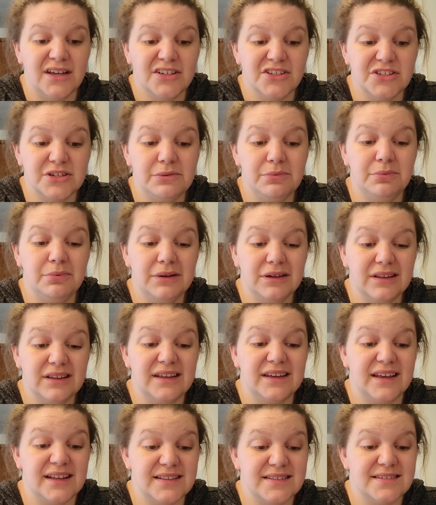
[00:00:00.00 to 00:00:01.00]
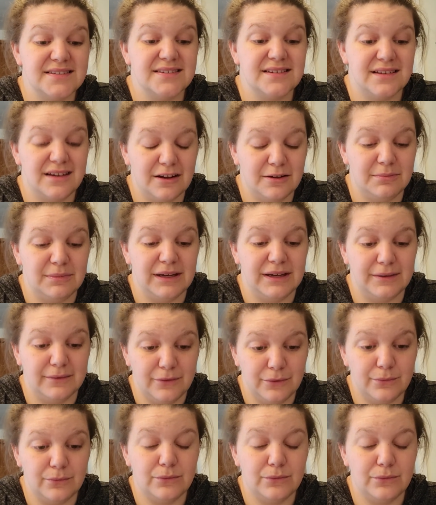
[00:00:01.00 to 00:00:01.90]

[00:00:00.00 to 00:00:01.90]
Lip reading: She really gets on my